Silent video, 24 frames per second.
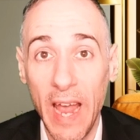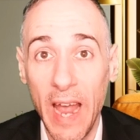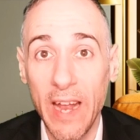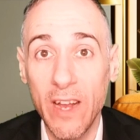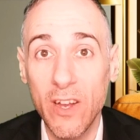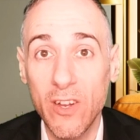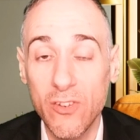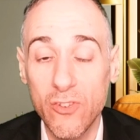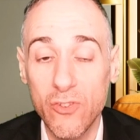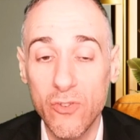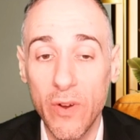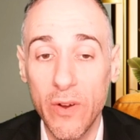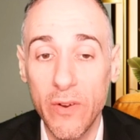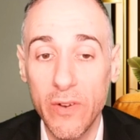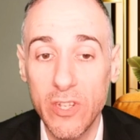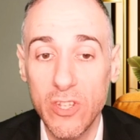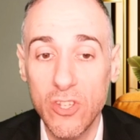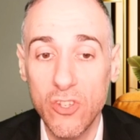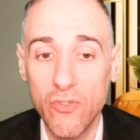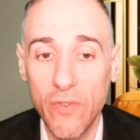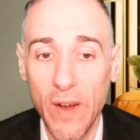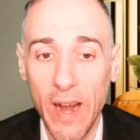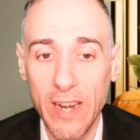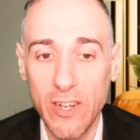and contrarian
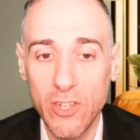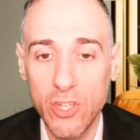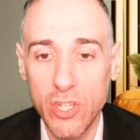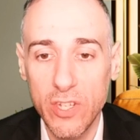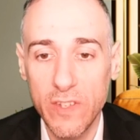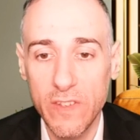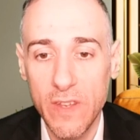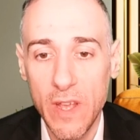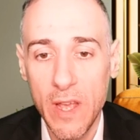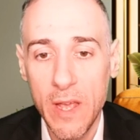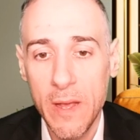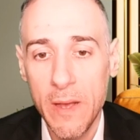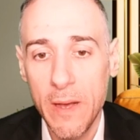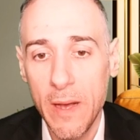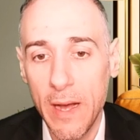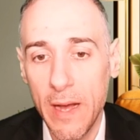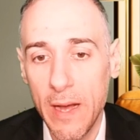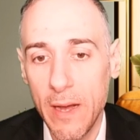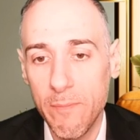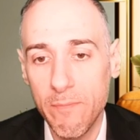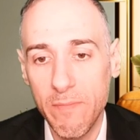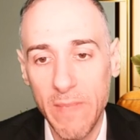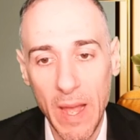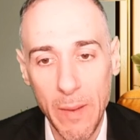strategies.
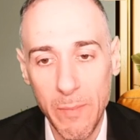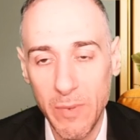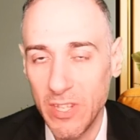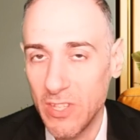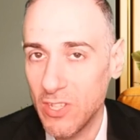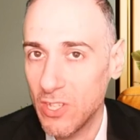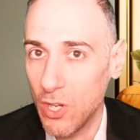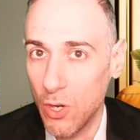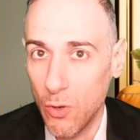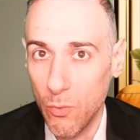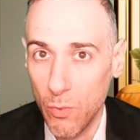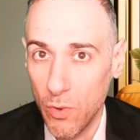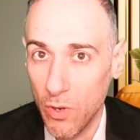That means,